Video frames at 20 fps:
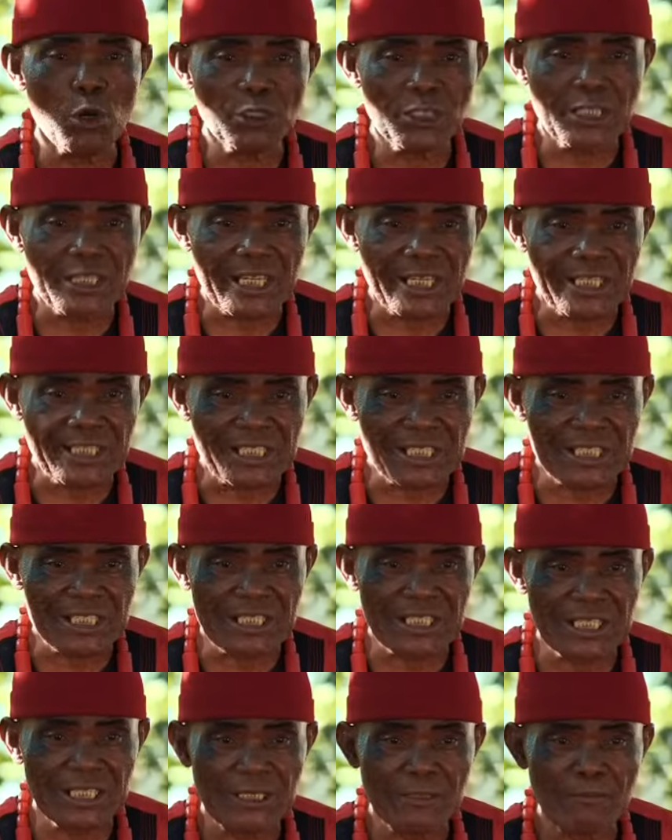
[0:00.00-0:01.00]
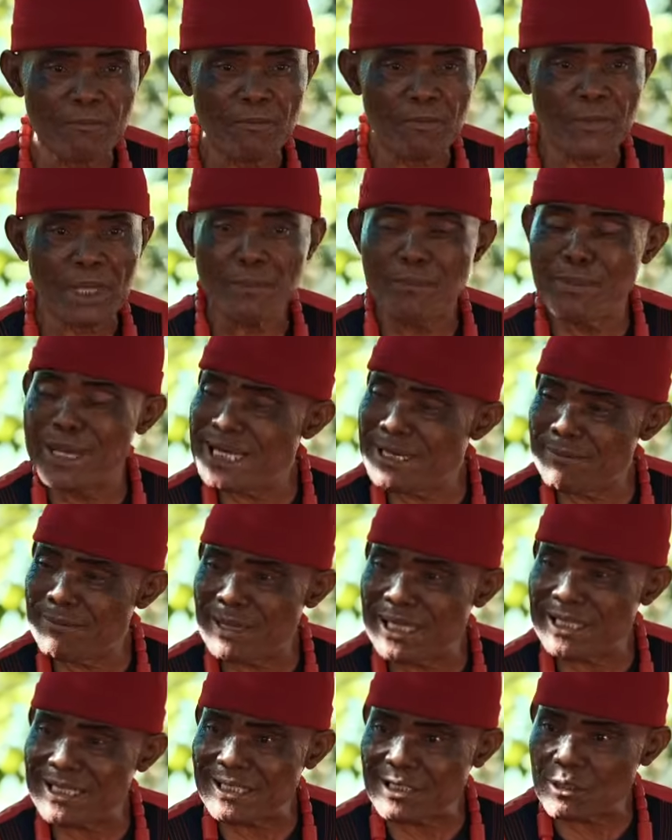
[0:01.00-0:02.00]
contest, many
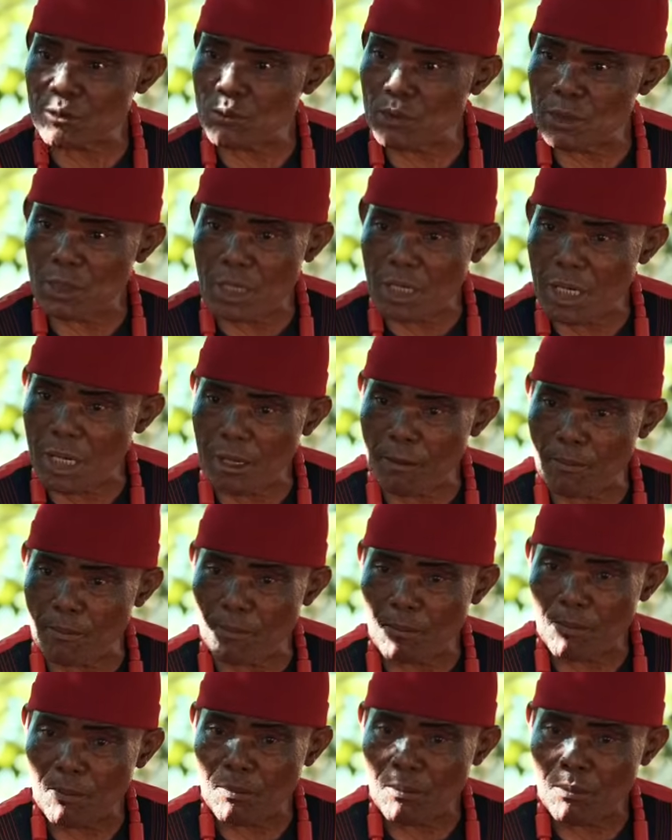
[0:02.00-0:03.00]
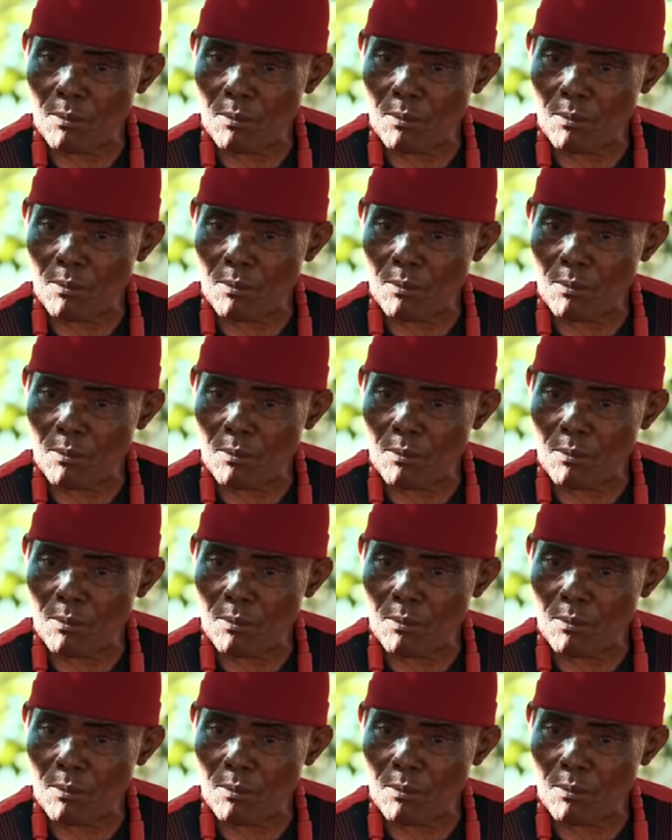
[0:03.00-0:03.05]
maidens will go home.